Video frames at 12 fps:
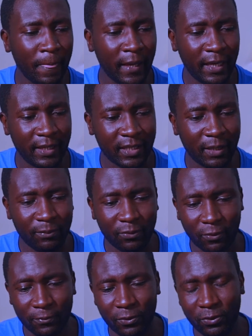in terms
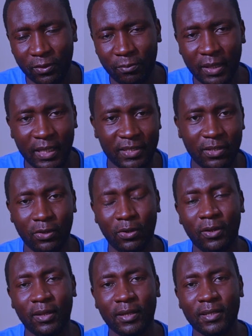of usability and
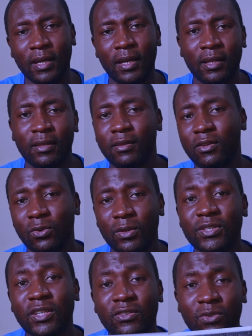all that. This
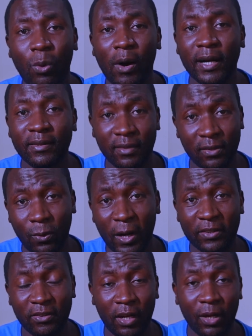one just works, and
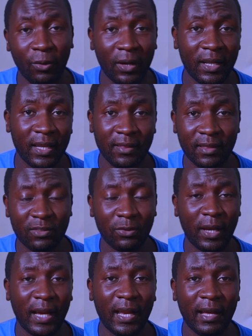works really well, and that's
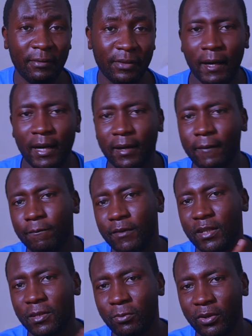why I love it.
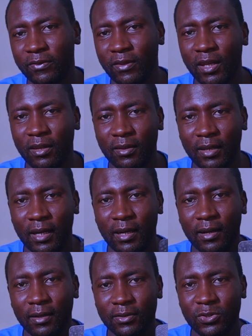The D-brand skin
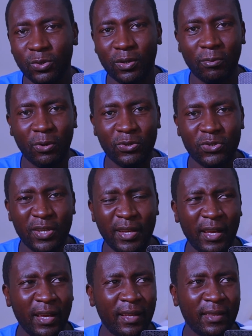took about
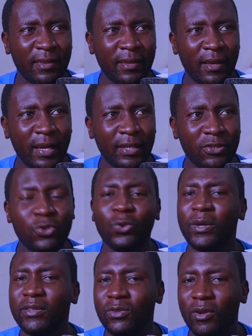2
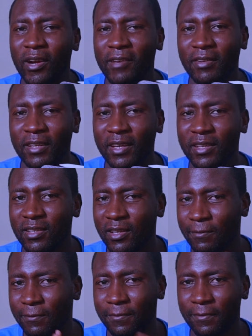weeks to arrive in Kenya.
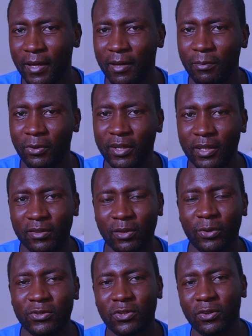If anybody has a
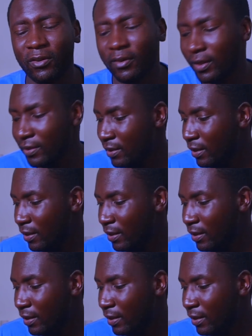question on that,